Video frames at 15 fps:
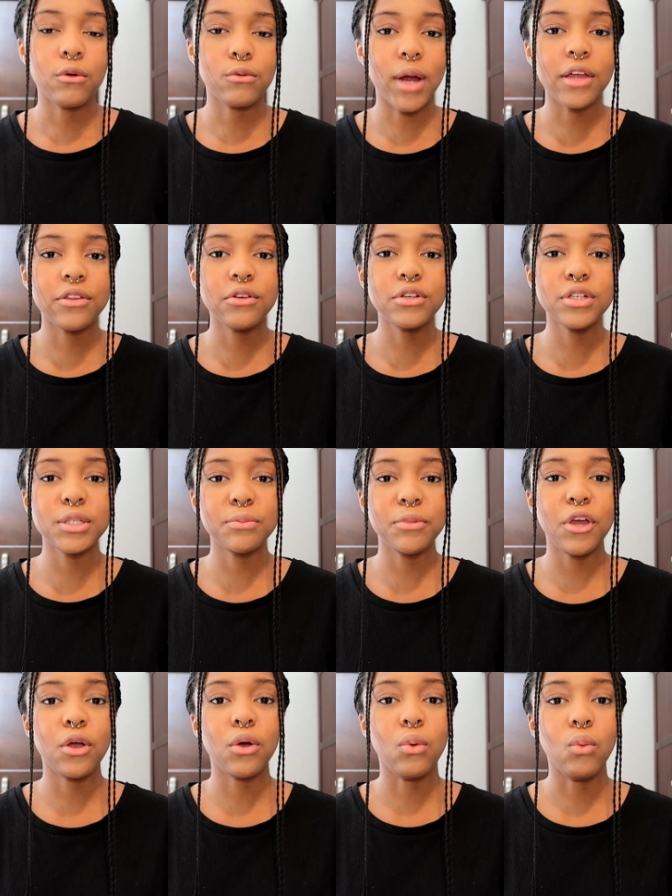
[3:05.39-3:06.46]
Rather just
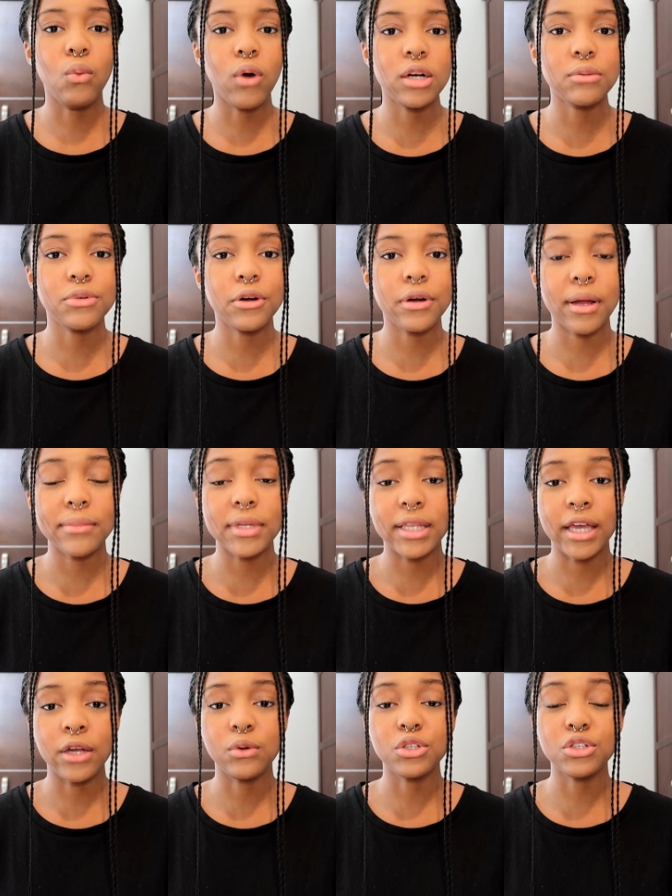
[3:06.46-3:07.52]
pick one programming
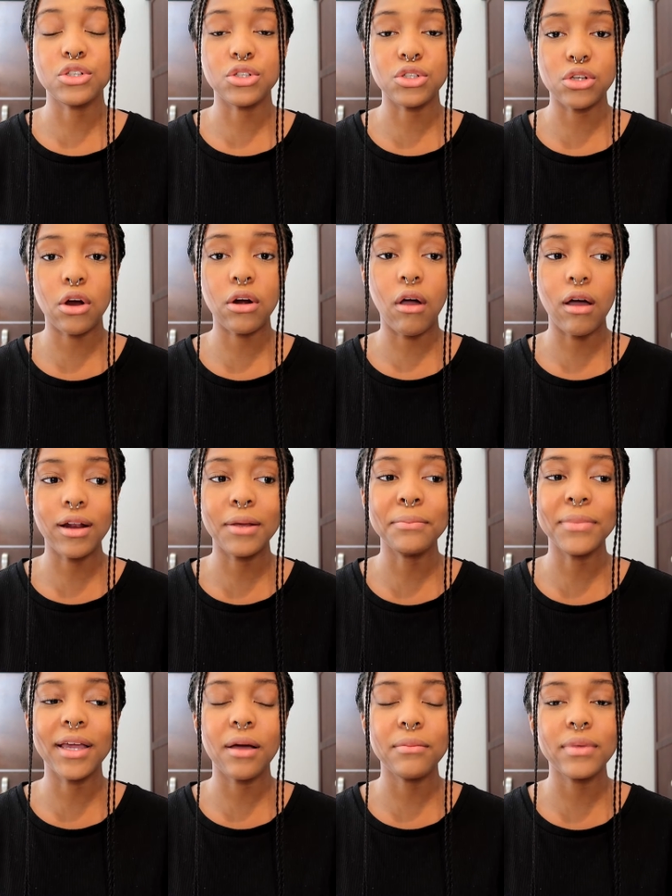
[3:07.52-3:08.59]
language to start on
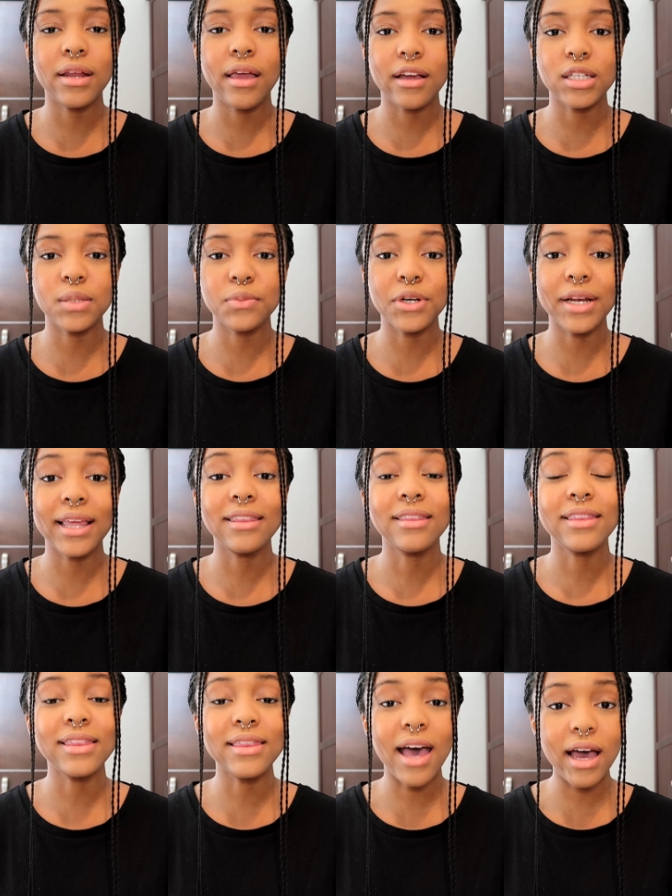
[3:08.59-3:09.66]
and become an expert
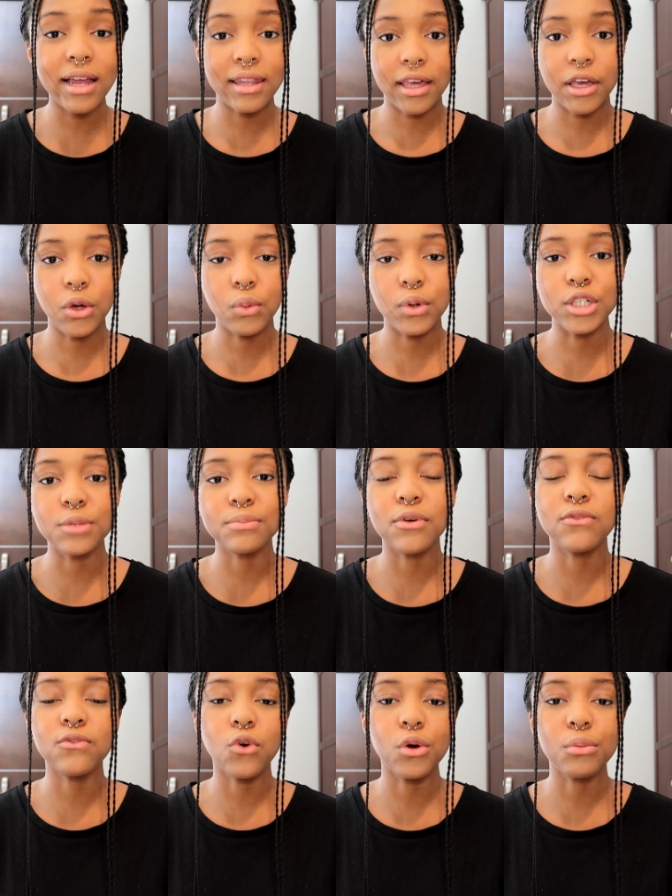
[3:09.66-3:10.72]
in that language
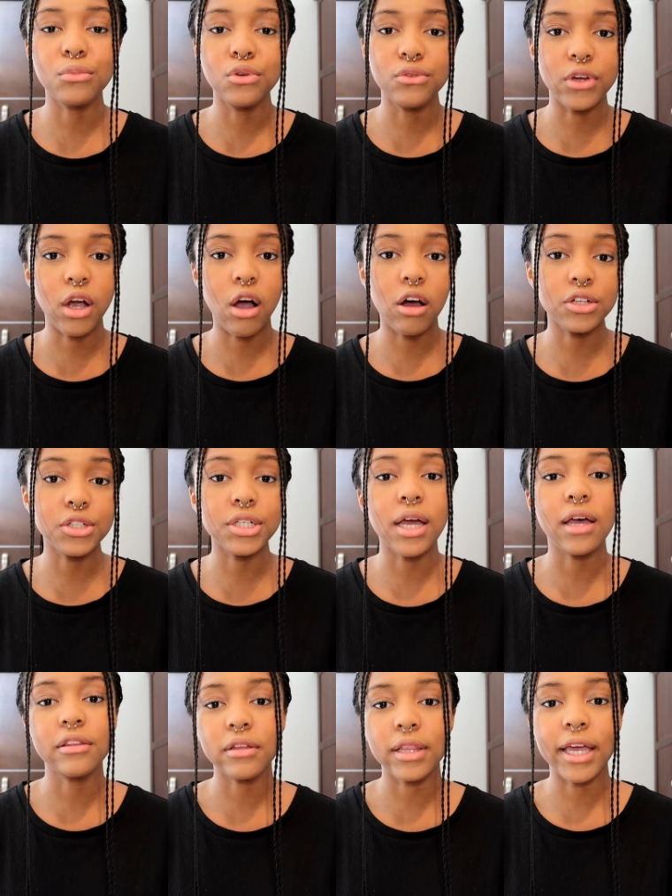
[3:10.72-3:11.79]
before moving on
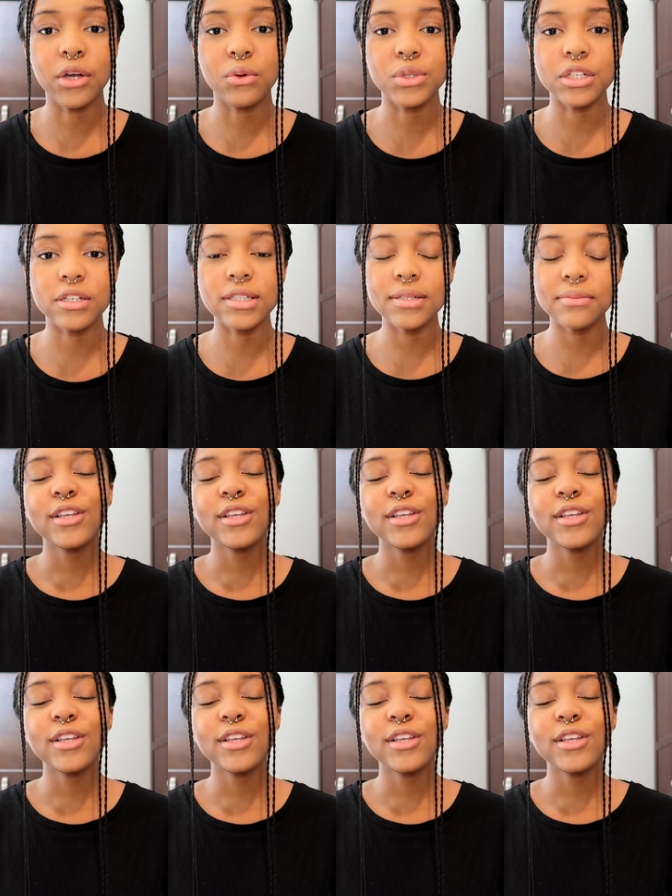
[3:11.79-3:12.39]
to other languages.